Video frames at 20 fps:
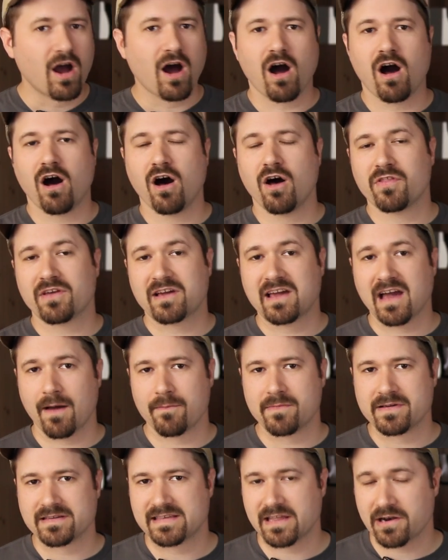all the
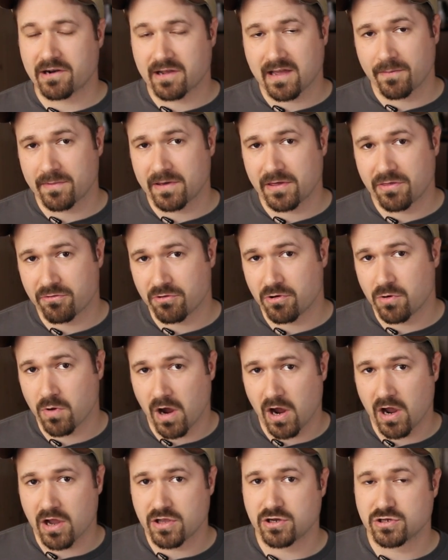comments that are coming through
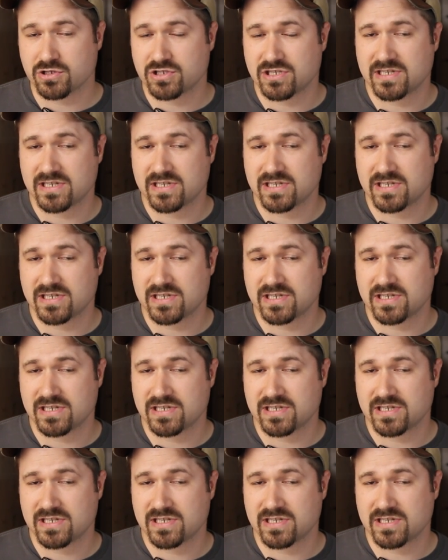on your